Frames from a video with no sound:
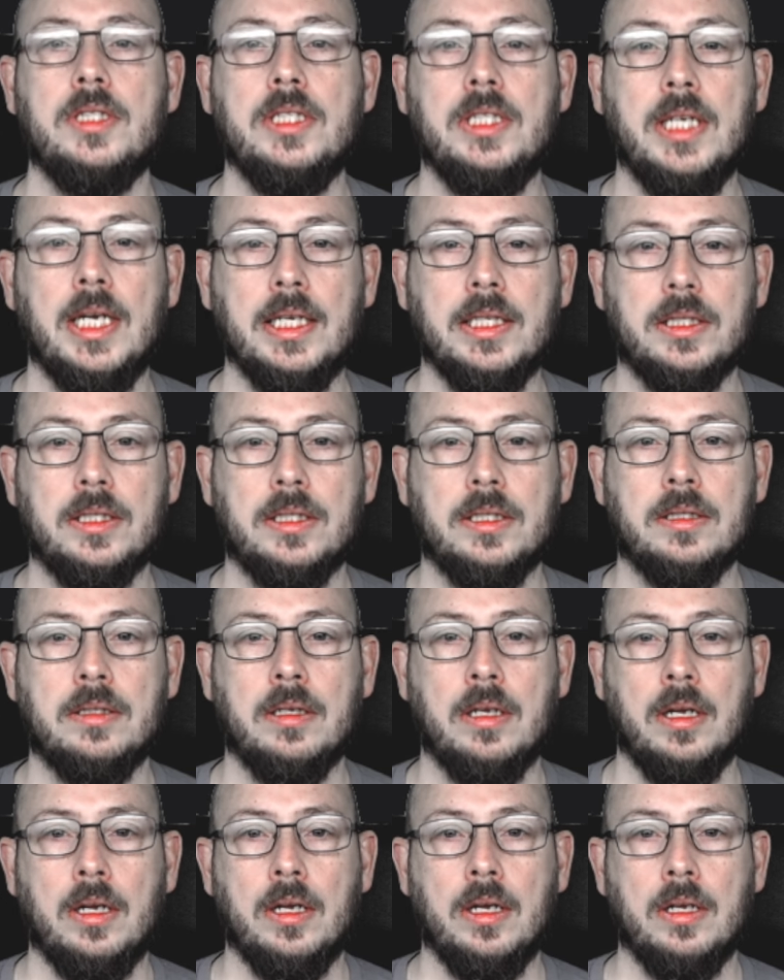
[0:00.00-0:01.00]
Yes.
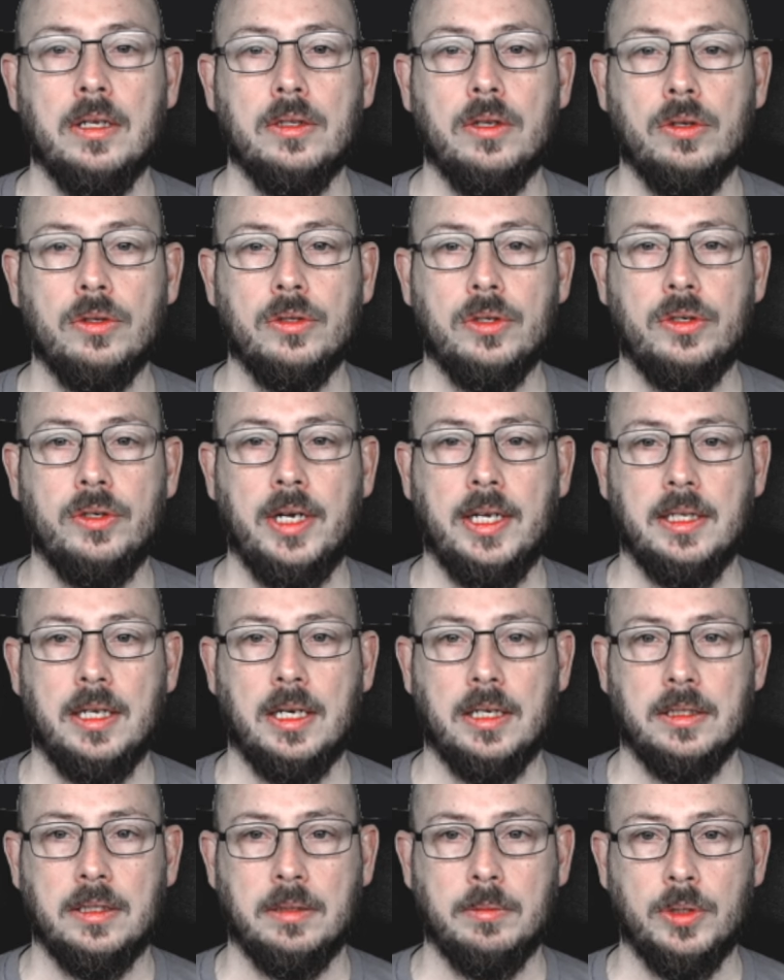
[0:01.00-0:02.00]
Don't create
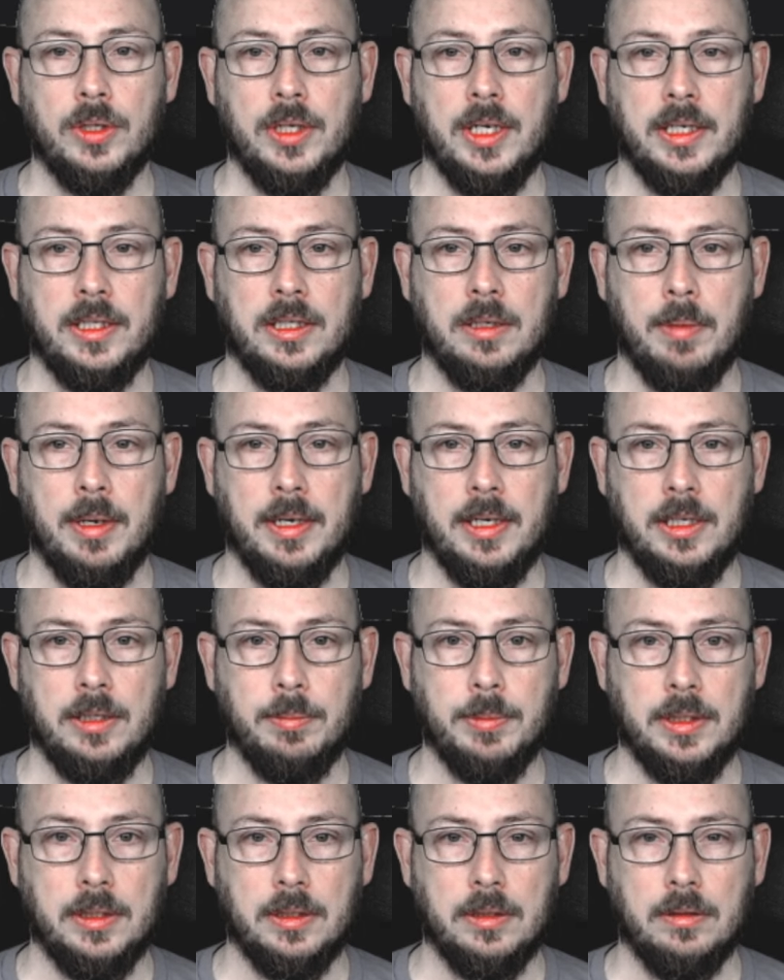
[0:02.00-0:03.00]
custom connection
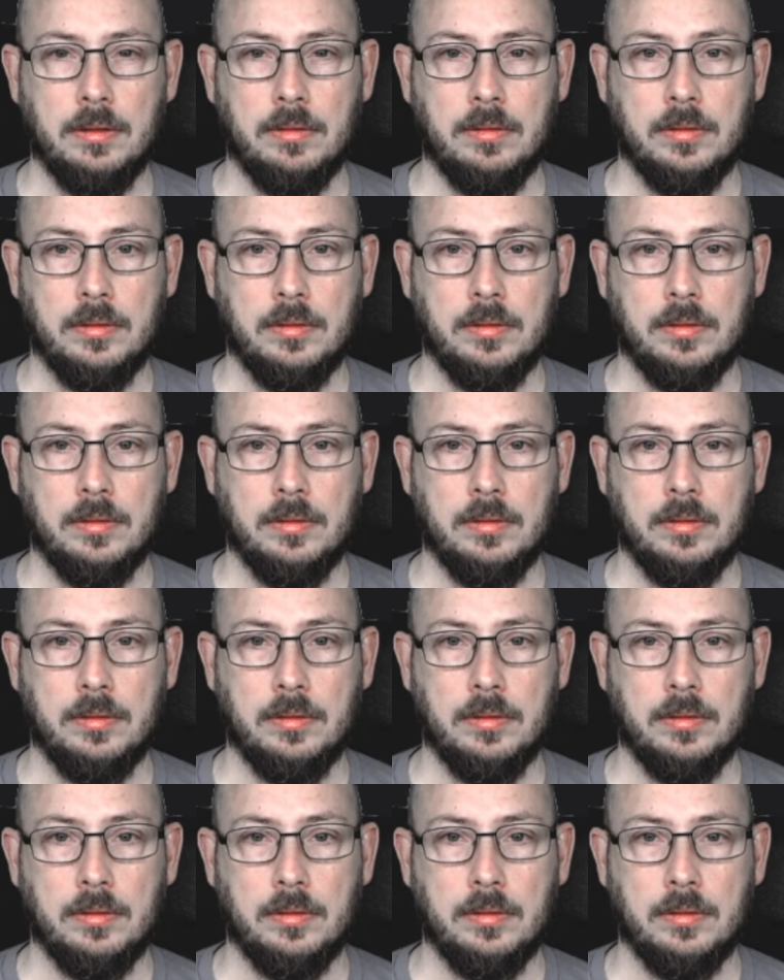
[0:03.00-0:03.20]
management.